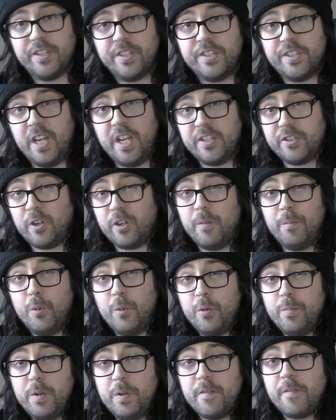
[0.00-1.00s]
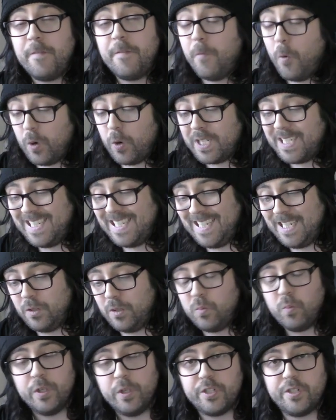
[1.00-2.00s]
The stats are movement
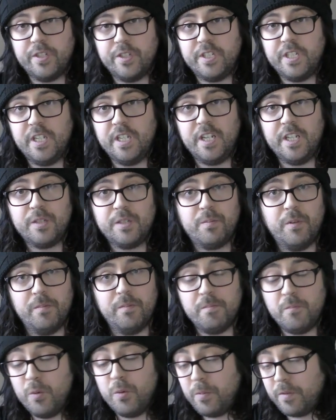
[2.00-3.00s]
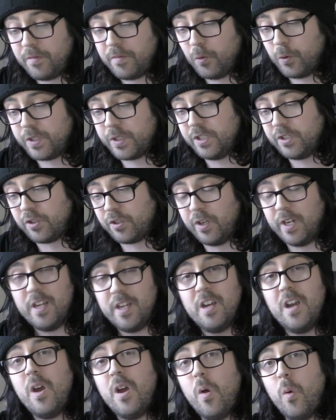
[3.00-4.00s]
14, which deteriorates, but movement 14 is great.